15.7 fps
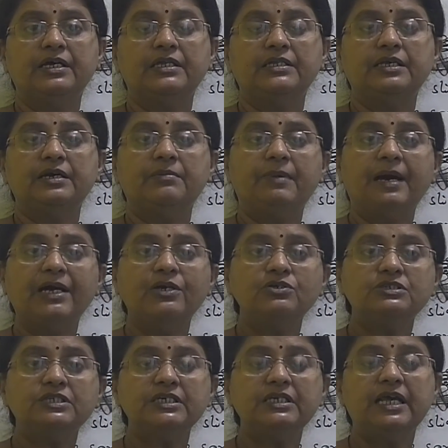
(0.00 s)
The
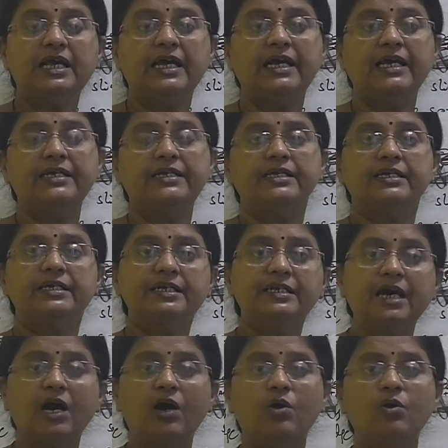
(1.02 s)
myosin head
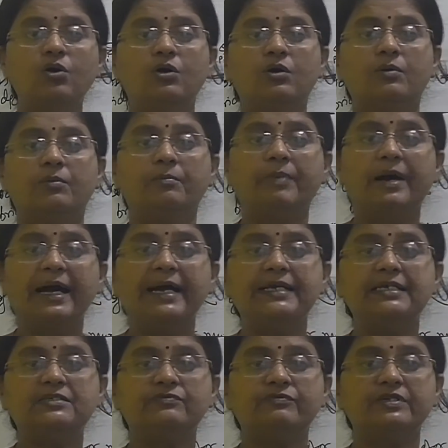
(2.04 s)
now
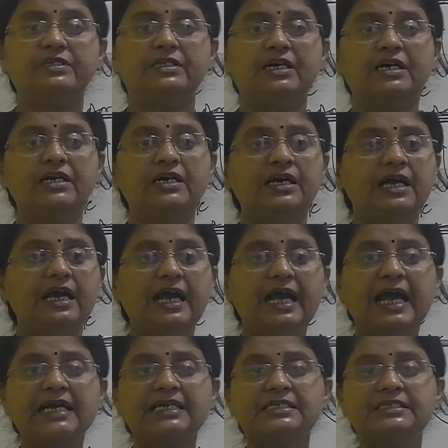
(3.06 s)
binds with the
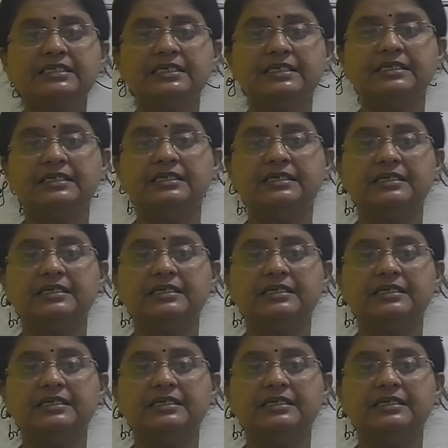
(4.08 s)
active